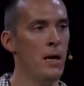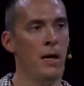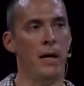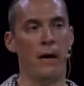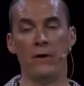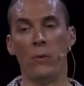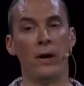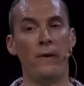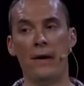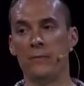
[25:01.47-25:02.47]
Everyone
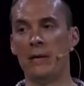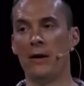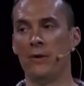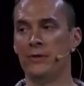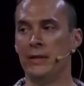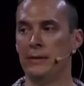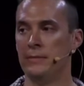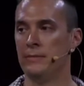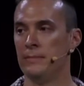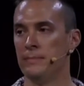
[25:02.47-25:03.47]
around me knows it.
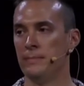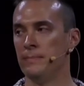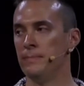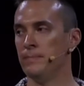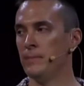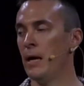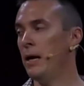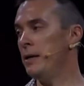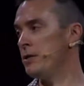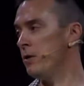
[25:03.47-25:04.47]

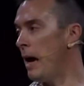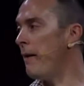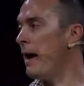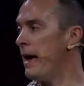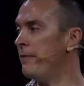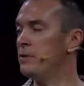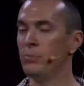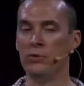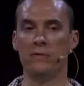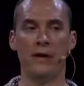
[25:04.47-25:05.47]
And so now I have to
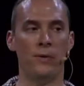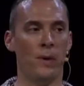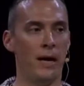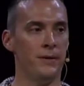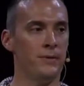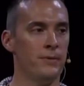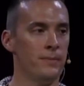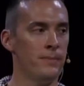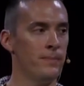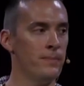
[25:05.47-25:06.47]
prove otherwise.
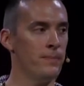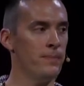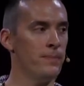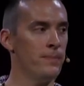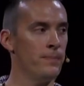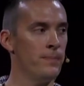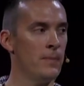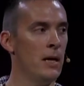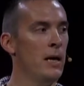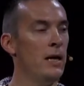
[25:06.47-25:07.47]

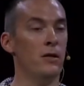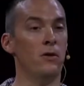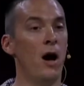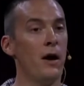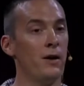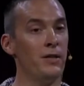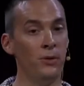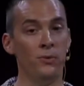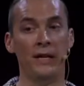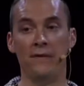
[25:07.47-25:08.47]
And the longer
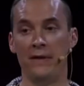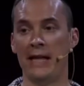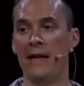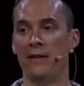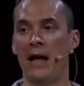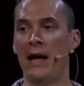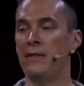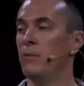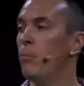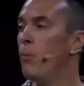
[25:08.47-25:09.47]
you live in that lie,
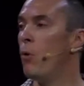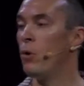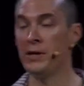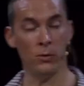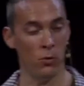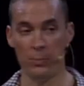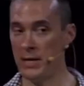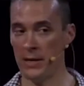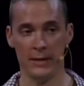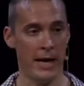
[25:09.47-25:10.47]
the more you will be
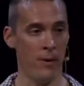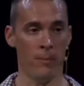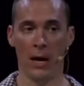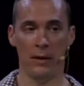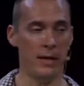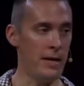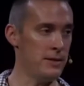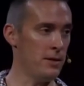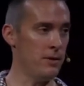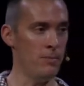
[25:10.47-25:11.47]
on that
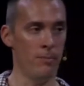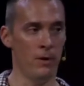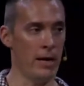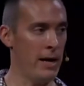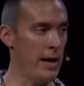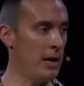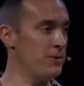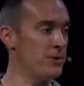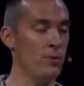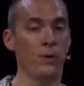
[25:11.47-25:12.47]

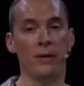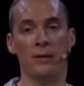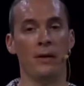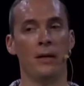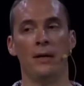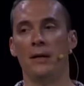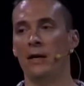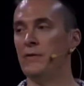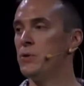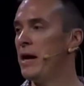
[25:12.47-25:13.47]
hamster wheel
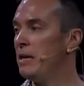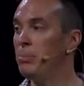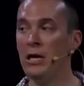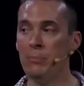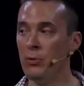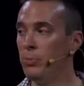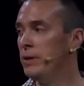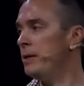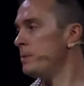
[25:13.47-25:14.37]
of trying to people please,